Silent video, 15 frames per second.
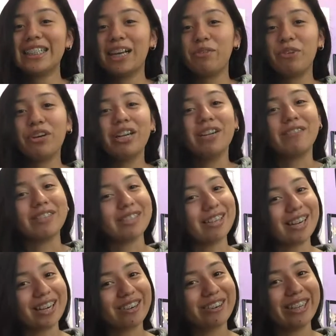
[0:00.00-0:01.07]
We couldn't even
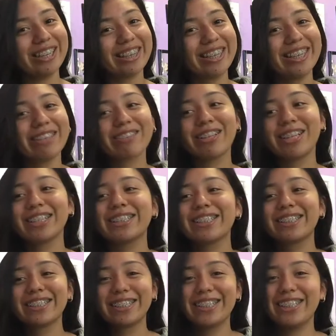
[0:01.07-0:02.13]
talk or anything. So like,
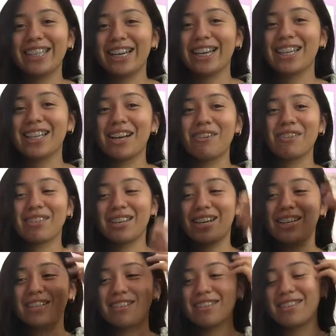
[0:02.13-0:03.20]
yeah, that was
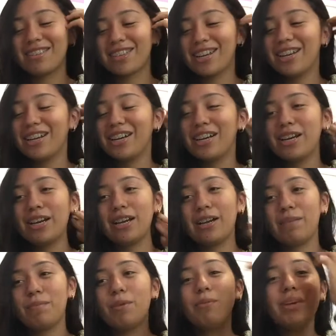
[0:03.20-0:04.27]
kind of just there.
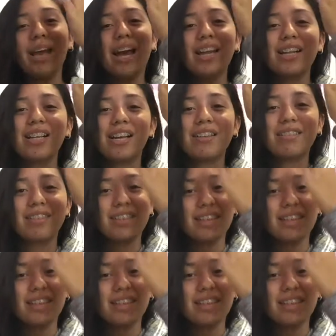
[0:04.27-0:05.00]
But we had a class